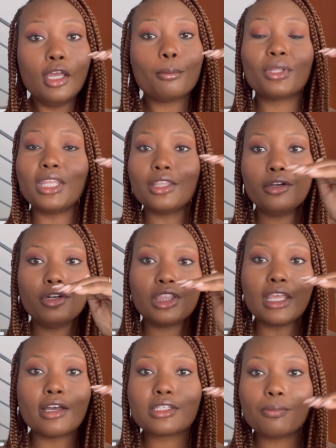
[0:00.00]
But that
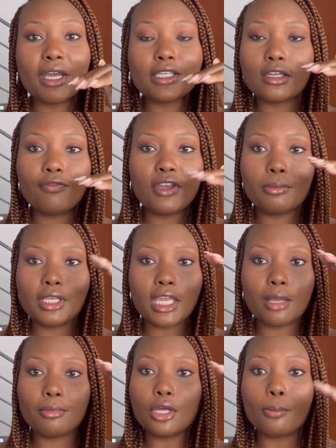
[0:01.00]
30,000 peso family
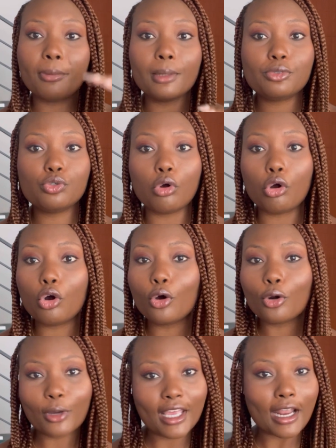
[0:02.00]
came along, bumped you all
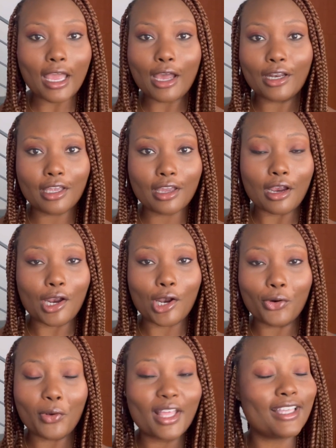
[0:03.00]
the way down here.
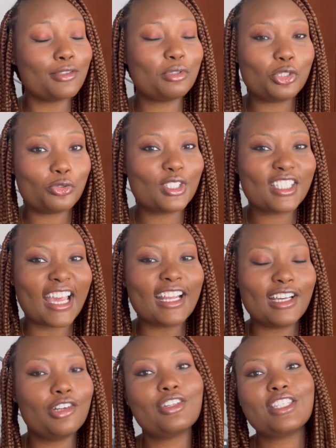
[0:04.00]
All right, that's what you just got to
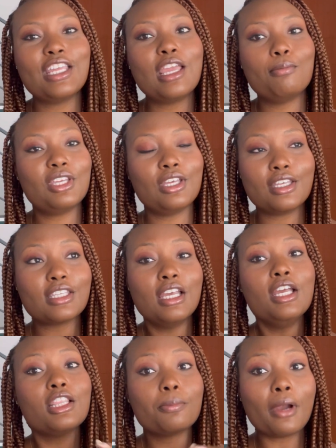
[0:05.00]
understand, because
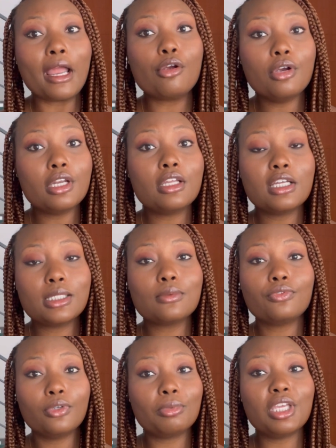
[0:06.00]
the priority comes
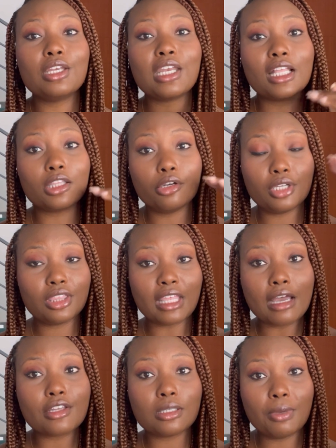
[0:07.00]
from getting that
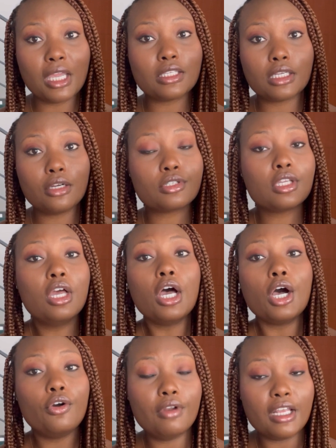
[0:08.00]
30,000 pesos
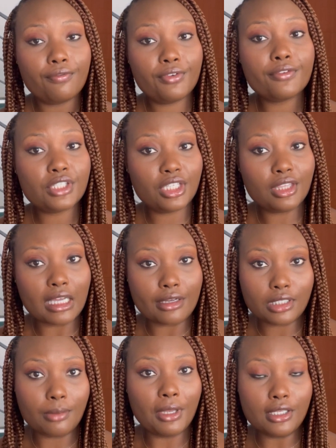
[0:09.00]
over that
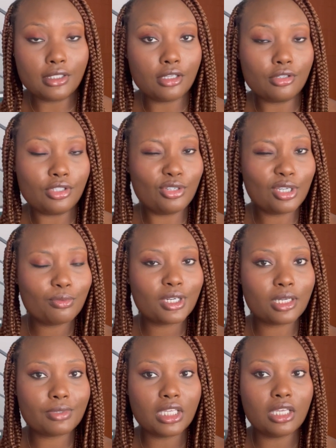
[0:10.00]
15,000 pesos. You get what
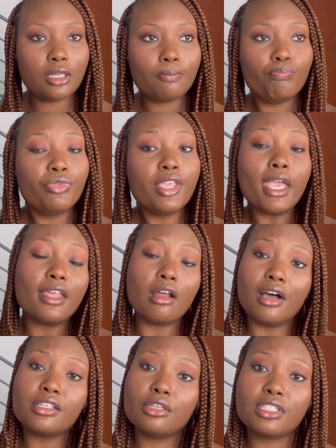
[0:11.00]
I'm saying? And
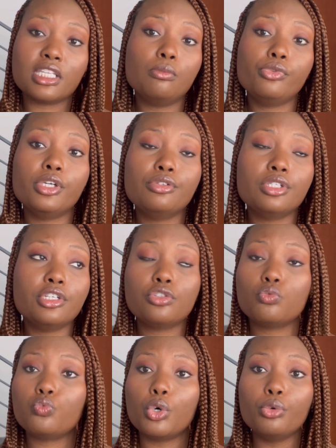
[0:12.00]
also, some realtors
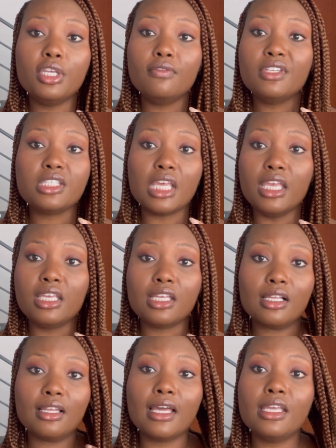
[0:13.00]
won't even take
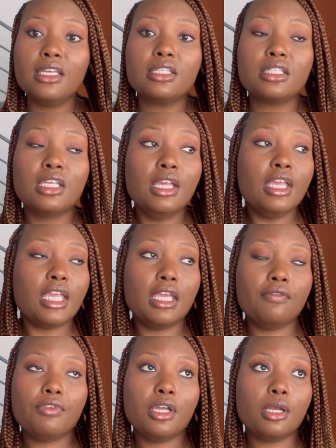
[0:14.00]
clients
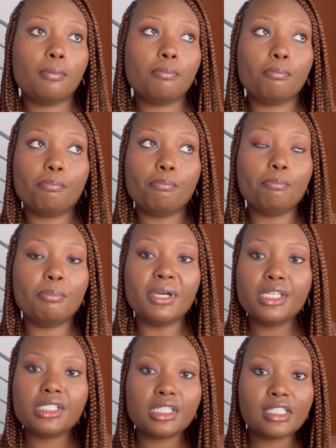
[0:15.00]
if their
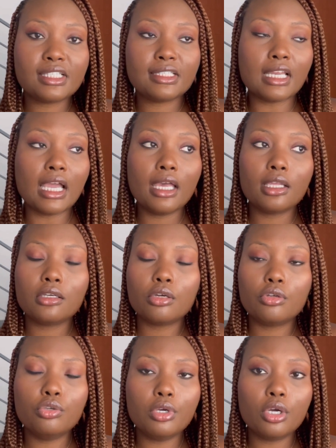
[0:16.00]
budget is not,
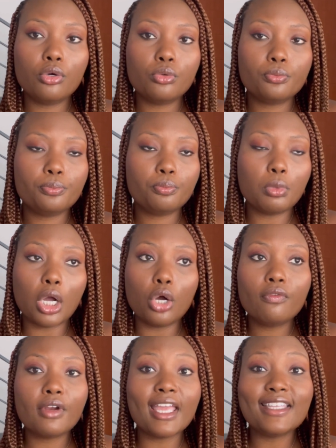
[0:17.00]
you know,
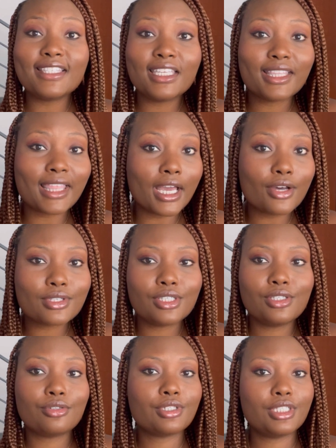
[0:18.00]
over
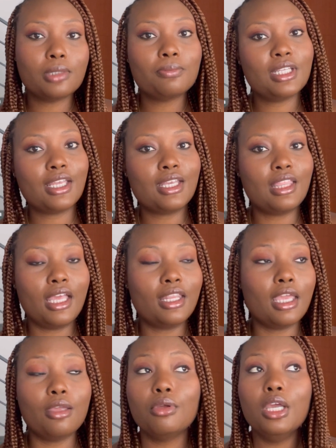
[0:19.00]
18,000 or something like that.
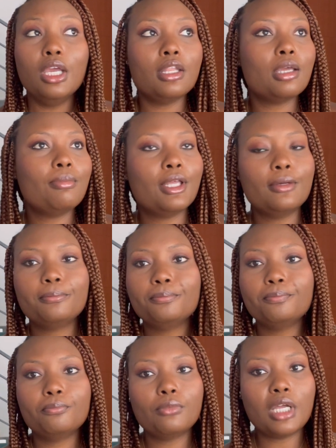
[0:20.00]
They'd be like,
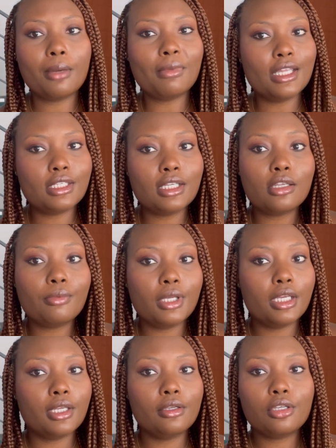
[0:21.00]
I'm not dealing with
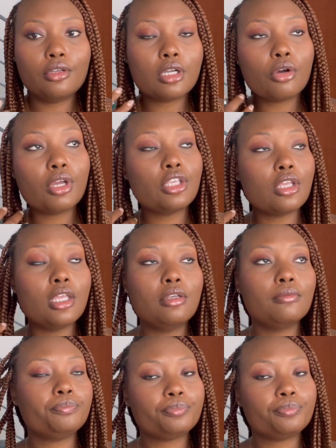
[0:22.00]
it, you know. And